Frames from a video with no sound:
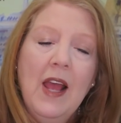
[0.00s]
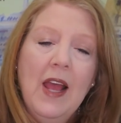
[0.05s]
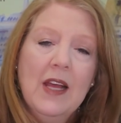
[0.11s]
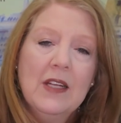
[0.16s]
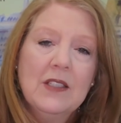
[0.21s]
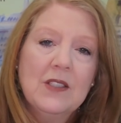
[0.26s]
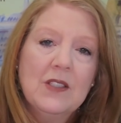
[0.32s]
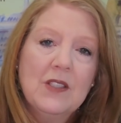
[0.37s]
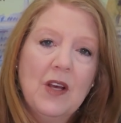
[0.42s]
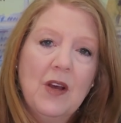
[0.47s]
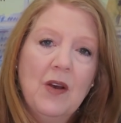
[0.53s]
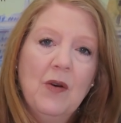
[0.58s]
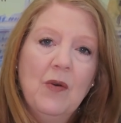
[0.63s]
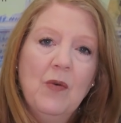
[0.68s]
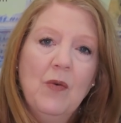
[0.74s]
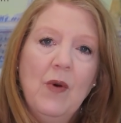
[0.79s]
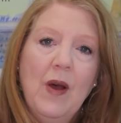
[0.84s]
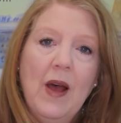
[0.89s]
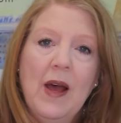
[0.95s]
And
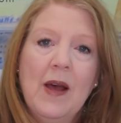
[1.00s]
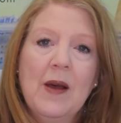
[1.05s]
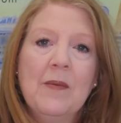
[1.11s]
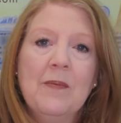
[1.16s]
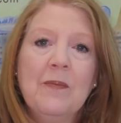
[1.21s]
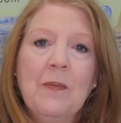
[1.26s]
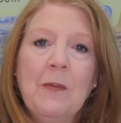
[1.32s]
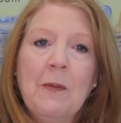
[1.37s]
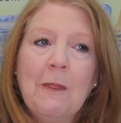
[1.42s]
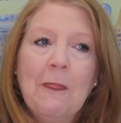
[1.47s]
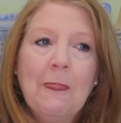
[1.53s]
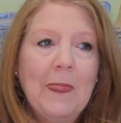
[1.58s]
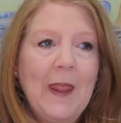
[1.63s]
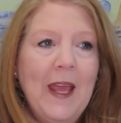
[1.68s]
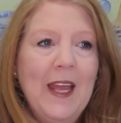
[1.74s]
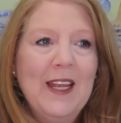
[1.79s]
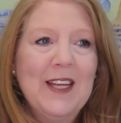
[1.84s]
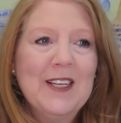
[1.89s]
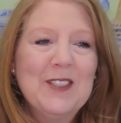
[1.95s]
so
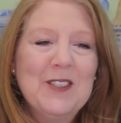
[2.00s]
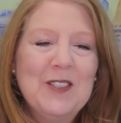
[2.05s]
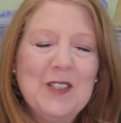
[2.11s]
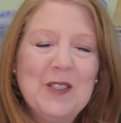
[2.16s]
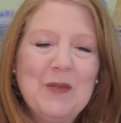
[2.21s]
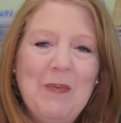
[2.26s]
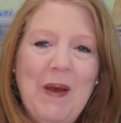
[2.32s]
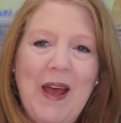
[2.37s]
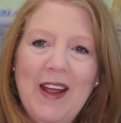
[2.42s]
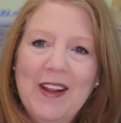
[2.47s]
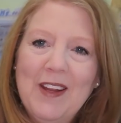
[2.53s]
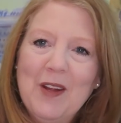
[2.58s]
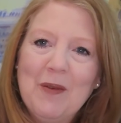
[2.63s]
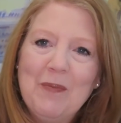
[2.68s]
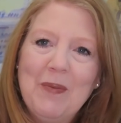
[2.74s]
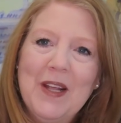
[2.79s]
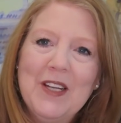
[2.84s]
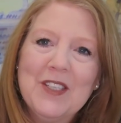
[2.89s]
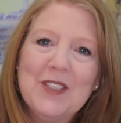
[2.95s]
I guess just pack
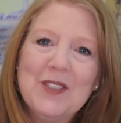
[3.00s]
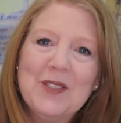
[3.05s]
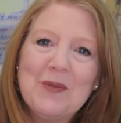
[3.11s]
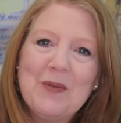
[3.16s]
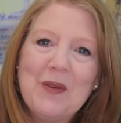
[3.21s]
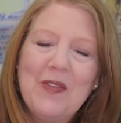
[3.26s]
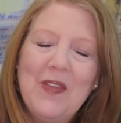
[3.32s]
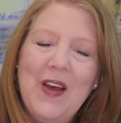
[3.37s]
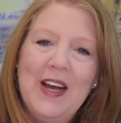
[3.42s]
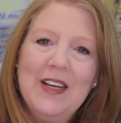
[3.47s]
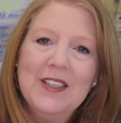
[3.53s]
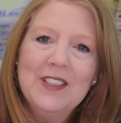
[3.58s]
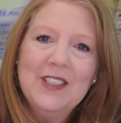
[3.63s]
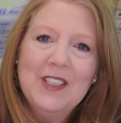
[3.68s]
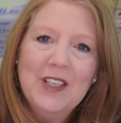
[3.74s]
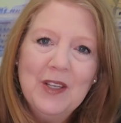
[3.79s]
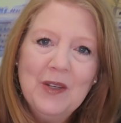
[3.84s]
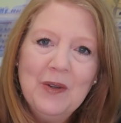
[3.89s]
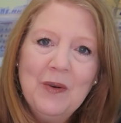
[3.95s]
your patience with that
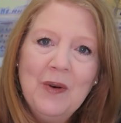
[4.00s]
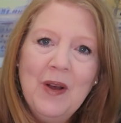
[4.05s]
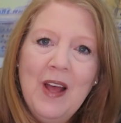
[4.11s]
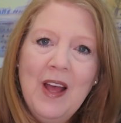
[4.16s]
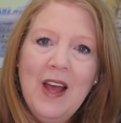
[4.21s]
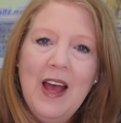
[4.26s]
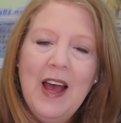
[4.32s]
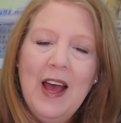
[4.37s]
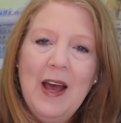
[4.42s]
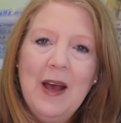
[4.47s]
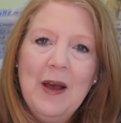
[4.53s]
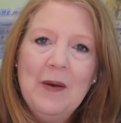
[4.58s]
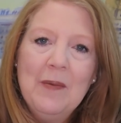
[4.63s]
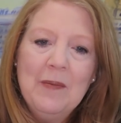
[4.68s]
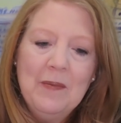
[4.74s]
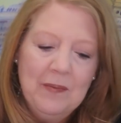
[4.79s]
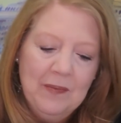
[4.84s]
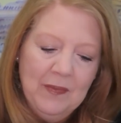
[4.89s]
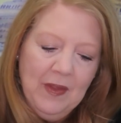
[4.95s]
too.
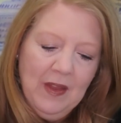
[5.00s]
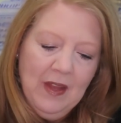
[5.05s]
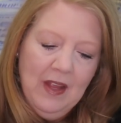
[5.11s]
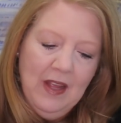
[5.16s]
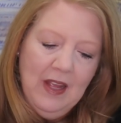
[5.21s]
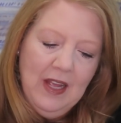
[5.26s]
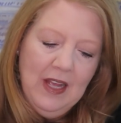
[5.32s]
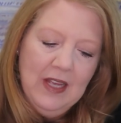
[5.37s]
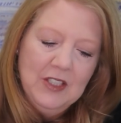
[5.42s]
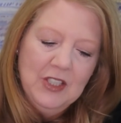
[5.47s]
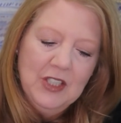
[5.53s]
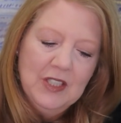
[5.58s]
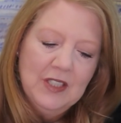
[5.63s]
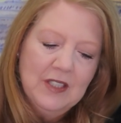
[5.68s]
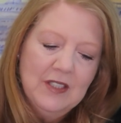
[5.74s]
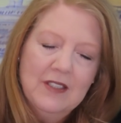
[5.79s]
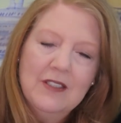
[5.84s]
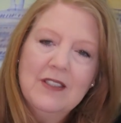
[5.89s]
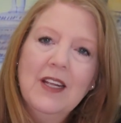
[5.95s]
And
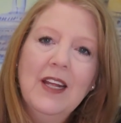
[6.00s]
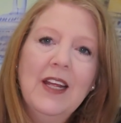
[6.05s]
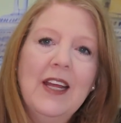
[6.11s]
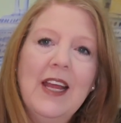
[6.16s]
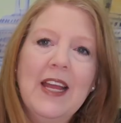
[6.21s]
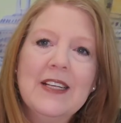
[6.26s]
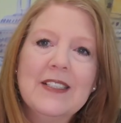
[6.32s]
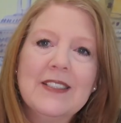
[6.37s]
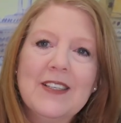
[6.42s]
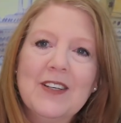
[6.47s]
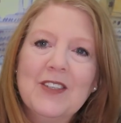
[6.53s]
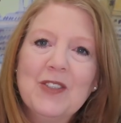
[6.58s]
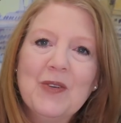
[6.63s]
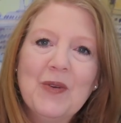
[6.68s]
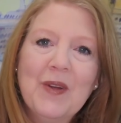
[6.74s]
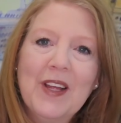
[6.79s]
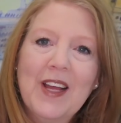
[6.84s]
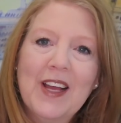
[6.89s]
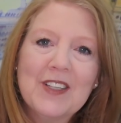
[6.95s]
just in case they're
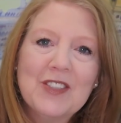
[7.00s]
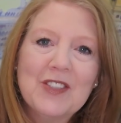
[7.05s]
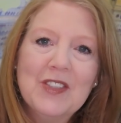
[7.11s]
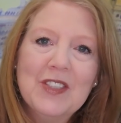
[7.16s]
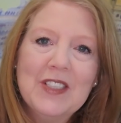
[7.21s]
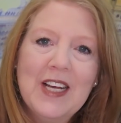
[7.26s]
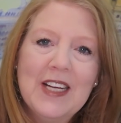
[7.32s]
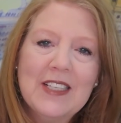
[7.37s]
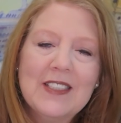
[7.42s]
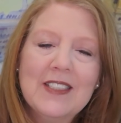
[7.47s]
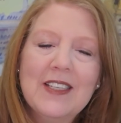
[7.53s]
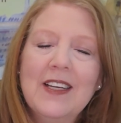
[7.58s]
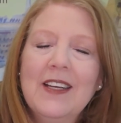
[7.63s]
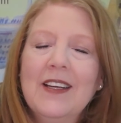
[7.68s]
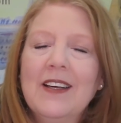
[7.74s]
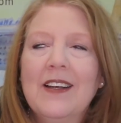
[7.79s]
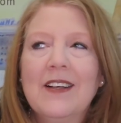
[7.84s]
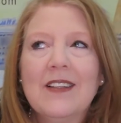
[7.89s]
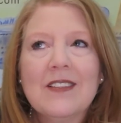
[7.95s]
doing extra
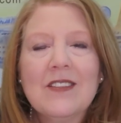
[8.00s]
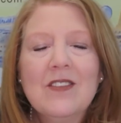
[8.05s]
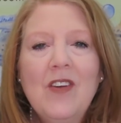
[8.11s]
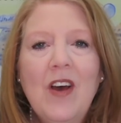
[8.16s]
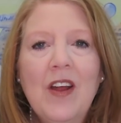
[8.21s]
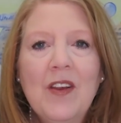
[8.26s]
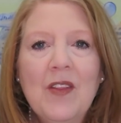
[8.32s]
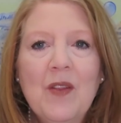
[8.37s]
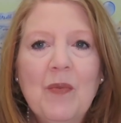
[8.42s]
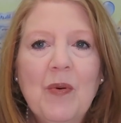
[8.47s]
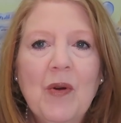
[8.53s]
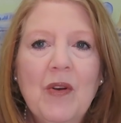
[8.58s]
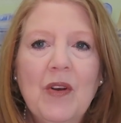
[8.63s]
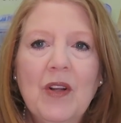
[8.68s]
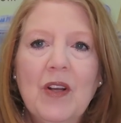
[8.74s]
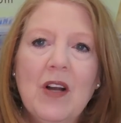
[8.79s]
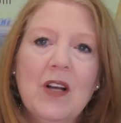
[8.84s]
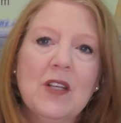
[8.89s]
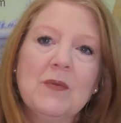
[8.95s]
testing and it's not in the
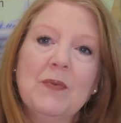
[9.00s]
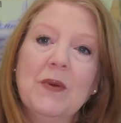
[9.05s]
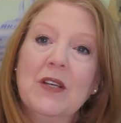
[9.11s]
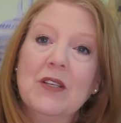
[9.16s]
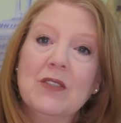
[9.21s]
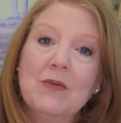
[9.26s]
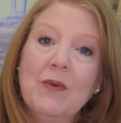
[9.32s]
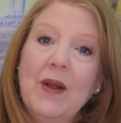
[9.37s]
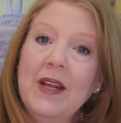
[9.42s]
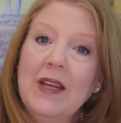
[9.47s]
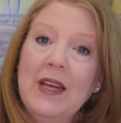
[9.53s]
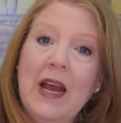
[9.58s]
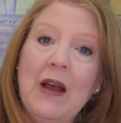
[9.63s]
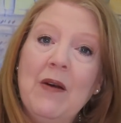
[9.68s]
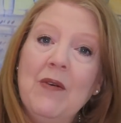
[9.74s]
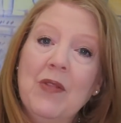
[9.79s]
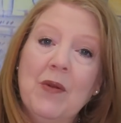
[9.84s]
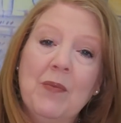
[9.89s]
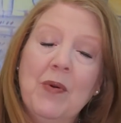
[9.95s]
protocols, because right
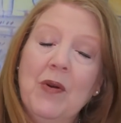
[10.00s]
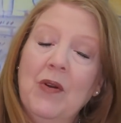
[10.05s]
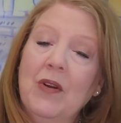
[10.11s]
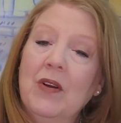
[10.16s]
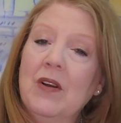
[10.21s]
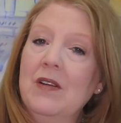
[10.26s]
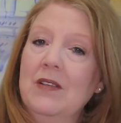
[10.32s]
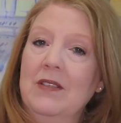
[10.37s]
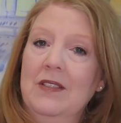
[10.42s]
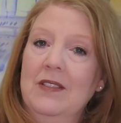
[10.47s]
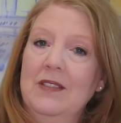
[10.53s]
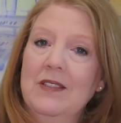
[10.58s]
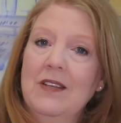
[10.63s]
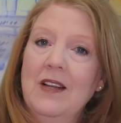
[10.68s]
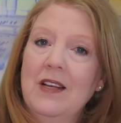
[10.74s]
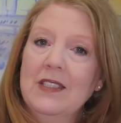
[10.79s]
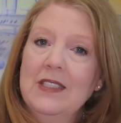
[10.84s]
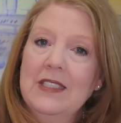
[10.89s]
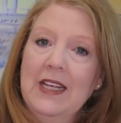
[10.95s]
now in the protocols
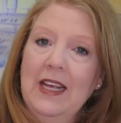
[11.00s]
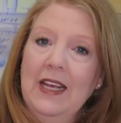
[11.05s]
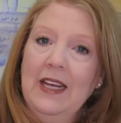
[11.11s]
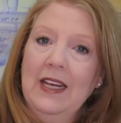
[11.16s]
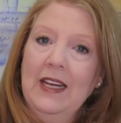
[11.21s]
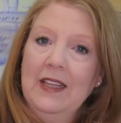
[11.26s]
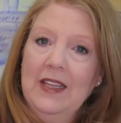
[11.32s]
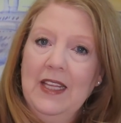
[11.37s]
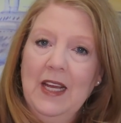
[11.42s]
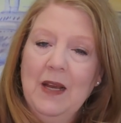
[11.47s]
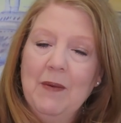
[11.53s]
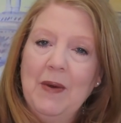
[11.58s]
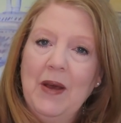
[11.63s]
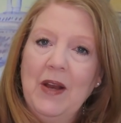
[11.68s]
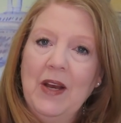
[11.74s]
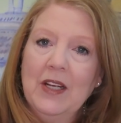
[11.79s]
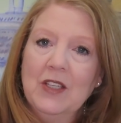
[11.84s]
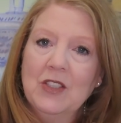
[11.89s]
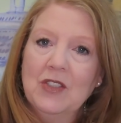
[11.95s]
it's not saying anything
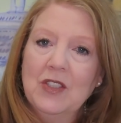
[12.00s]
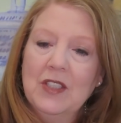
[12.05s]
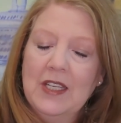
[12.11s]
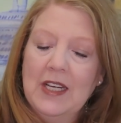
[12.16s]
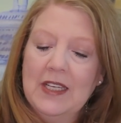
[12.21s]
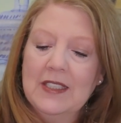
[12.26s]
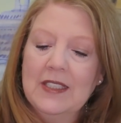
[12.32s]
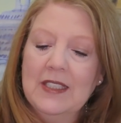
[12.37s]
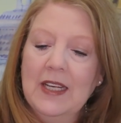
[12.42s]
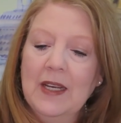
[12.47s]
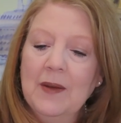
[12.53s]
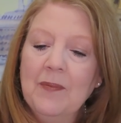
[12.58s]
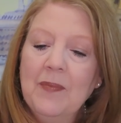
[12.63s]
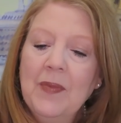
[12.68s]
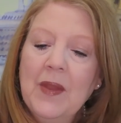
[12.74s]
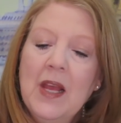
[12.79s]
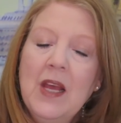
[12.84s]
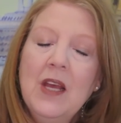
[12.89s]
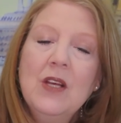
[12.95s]
about extra testing.
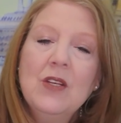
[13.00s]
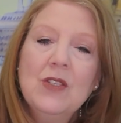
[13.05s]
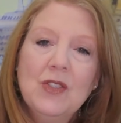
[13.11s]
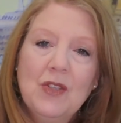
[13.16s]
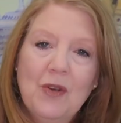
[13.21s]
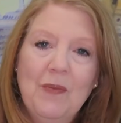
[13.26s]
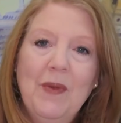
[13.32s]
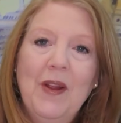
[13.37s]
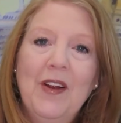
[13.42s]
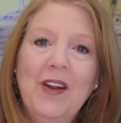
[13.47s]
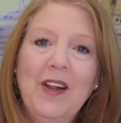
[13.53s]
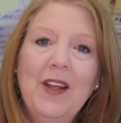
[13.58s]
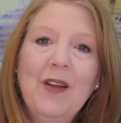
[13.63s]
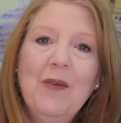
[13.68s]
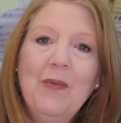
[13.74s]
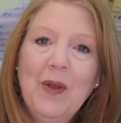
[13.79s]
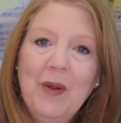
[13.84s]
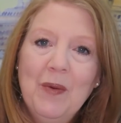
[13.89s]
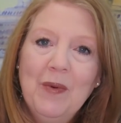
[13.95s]
So Mary,
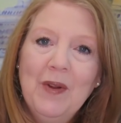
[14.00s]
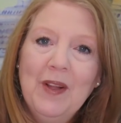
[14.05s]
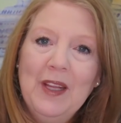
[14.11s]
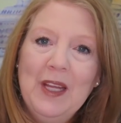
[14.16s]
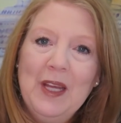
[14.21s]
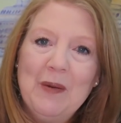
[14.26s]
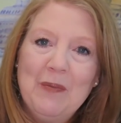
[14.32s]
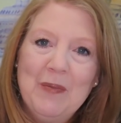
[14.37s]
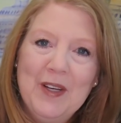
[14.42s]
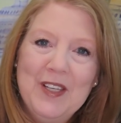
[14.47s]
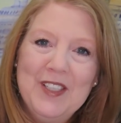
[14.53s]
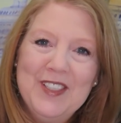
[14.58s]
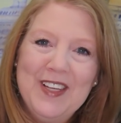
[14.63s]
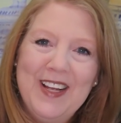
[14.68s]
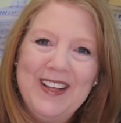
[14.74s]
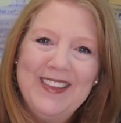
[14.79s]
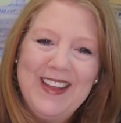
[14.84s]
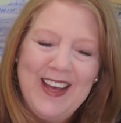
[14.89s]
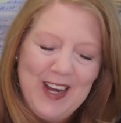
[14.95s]
we really
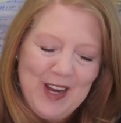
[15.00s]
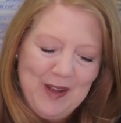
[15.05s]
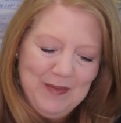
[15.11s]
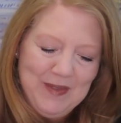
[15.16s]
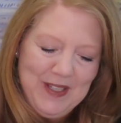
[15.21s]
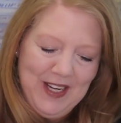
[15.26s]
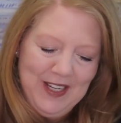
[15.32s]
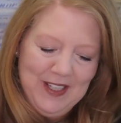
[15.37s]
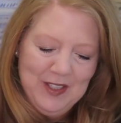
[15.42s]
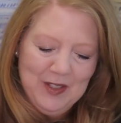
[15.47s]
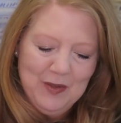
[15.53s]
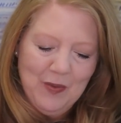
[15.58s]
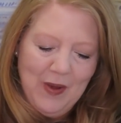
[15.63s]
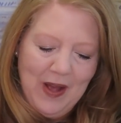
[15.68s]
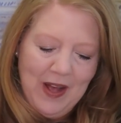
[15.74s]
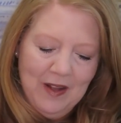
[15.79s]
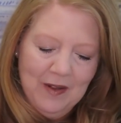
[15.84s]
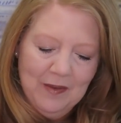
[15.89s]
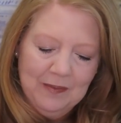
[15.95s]
appreciate that update as
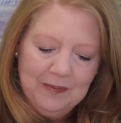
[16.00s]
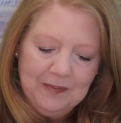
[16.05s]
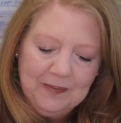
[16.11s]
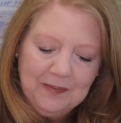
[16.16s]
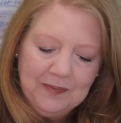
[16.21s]
well.